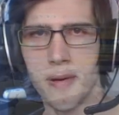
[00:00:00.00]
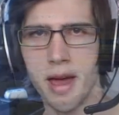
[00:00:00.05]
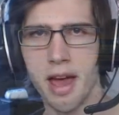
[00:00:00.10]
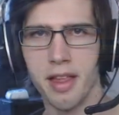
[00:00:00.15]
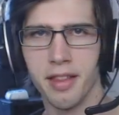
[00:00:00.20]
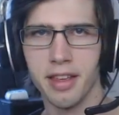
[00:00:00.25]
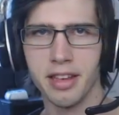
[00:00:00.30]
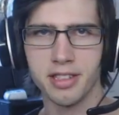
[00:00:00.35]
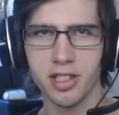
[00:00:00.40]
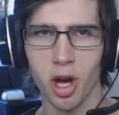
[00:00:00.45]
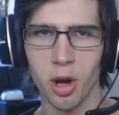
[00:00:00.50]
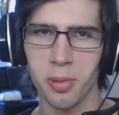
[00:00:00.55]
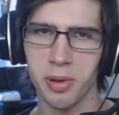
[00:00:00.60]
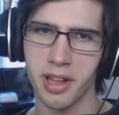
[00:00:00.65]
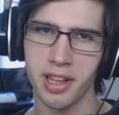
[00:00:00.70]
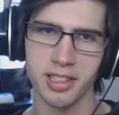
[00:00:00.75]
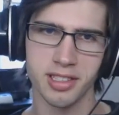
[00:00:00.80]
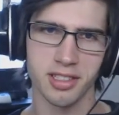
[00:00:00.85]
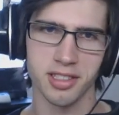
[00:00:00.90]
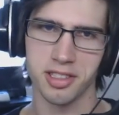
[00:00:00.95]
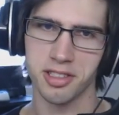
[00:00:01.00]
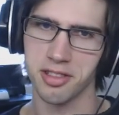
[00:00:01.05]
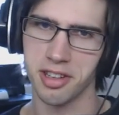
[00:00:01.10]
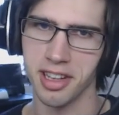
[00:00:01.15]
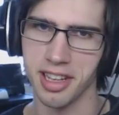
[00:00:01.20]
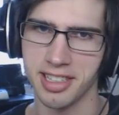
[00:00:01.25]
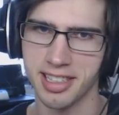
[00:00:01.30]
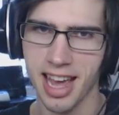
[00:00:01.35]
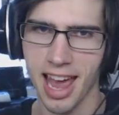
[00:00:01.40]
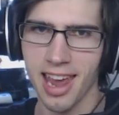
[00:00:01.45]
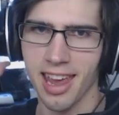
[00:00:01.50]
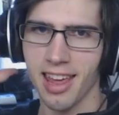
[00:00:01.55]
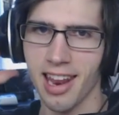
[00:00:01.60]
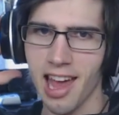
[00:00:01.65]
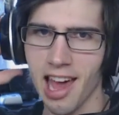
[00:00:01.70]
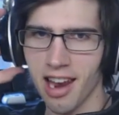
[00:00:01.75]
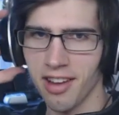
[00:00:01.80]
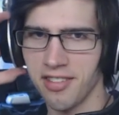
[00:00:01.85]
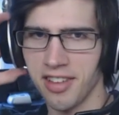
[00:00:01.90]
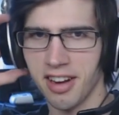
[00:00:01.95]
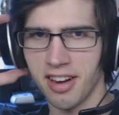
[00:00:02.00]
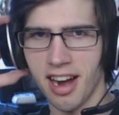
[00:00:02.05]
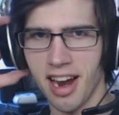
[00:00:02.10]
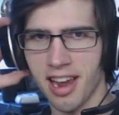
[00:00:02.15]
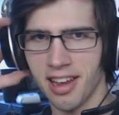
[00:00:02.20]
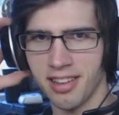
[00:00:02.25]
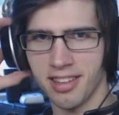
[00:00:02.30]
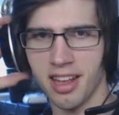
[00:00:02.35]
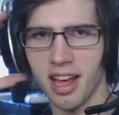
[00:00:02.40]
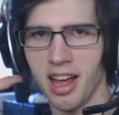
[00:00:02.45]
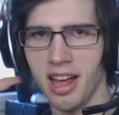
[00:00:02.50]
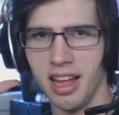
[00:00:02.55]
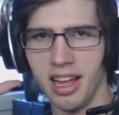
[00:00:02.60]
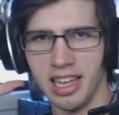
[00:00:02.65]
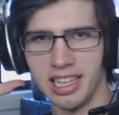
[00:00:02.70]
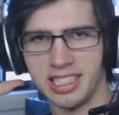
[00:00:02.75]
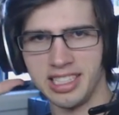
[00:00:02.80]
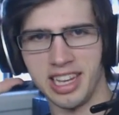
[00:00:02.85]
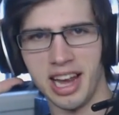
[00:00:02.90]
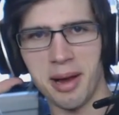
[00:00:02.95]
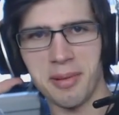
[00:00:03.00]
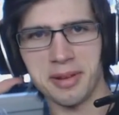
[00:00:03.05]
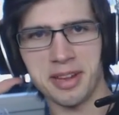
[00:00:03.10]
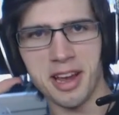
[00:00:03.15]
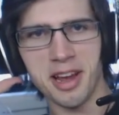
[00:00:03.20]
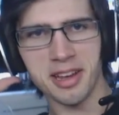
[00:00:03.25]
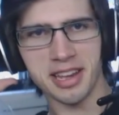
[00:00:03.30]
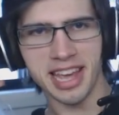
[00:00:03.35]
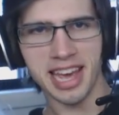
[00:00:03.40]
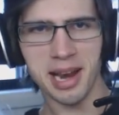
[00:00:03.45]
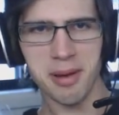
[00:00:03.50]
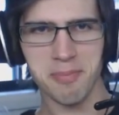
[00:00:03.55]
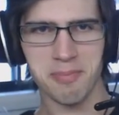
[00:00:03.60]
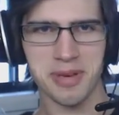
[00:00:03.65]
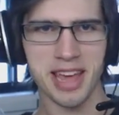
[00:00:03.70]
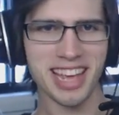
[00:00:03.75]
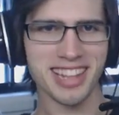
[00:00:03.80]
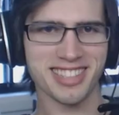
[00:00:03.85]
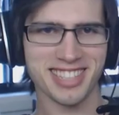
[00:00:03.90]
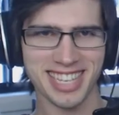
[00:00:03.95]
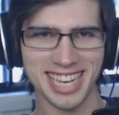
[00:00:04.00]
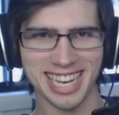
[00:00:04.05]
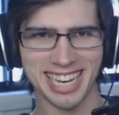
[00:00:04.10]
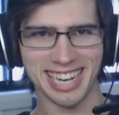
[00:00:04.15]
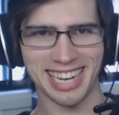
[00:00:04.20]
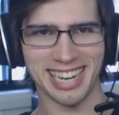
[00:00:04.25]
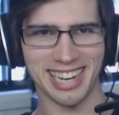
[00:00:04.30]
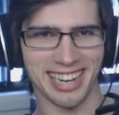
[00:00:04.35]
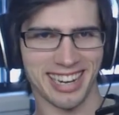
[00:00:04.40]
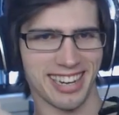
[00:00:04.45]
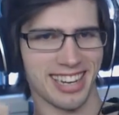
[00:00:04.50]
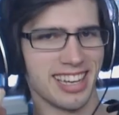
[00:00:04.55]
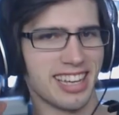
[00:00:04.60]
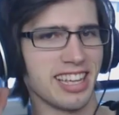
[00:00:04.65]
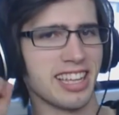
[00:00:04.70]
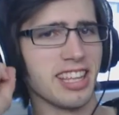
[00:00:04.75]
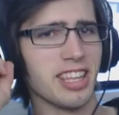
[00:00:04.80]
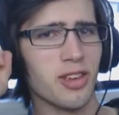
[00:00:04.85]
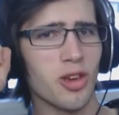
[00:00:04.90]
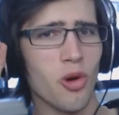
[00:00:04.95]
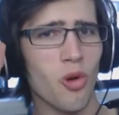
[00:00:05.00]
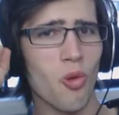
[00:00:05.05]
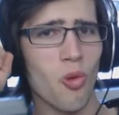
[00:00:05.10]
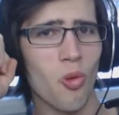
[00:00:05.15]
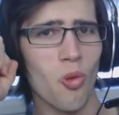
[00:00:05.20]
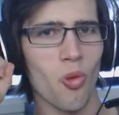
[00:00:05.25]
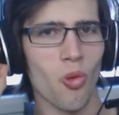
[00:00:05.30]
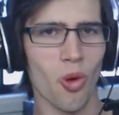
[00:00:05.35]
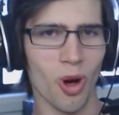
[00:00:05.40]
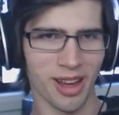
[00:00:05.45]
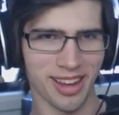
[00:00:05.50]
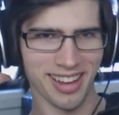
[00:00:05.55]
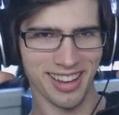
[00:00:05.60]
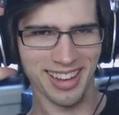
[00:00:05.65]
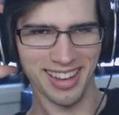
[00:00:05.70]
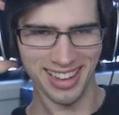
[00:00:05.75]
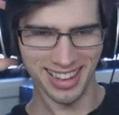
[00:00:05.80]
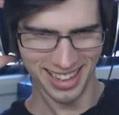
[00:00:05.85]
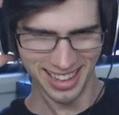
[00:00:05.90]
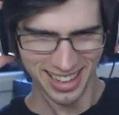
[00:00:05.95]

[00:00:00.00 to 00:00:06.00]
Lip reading: And these openings just really take it out of you, right? It's time to go get a pizza! Yo!